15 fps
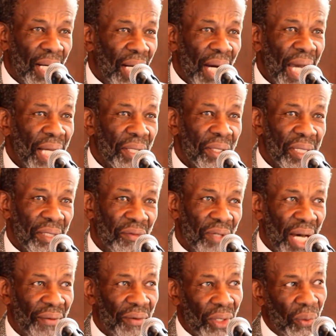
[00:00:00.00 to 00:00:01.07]
I don't even
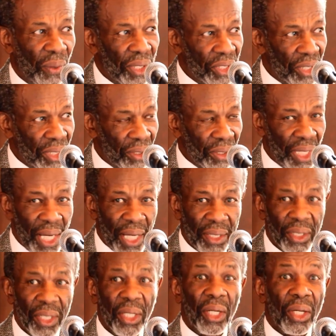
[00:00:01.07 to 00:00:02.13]
have a question in
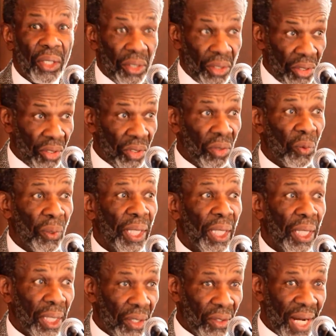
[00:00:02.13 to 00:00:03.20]
that. You
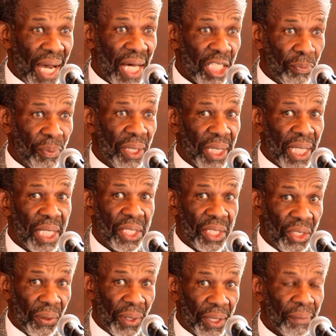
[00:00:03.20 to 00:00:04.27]
will grasp it and
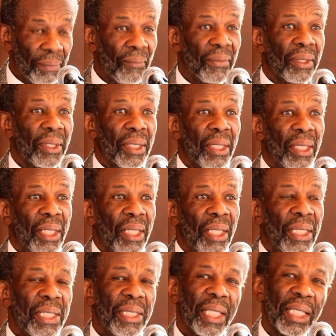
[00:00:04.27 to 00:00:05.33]
do it.
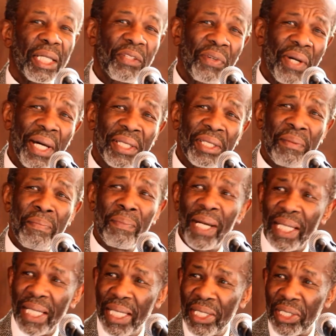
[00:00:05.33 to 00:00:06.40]
He said, as far as the
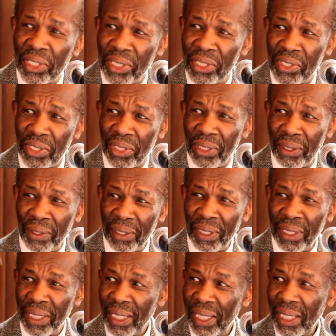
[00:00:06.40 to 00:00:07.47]
money is concerned,
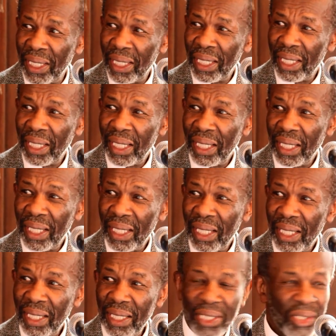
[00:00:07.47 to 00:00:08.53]

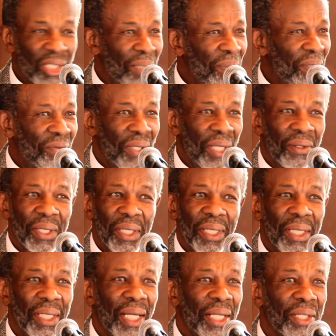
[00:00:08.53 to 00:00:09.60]
it's going to be very
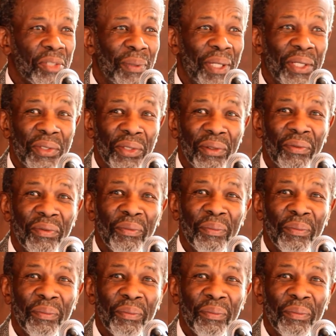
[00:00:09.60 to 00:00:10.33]
expensive.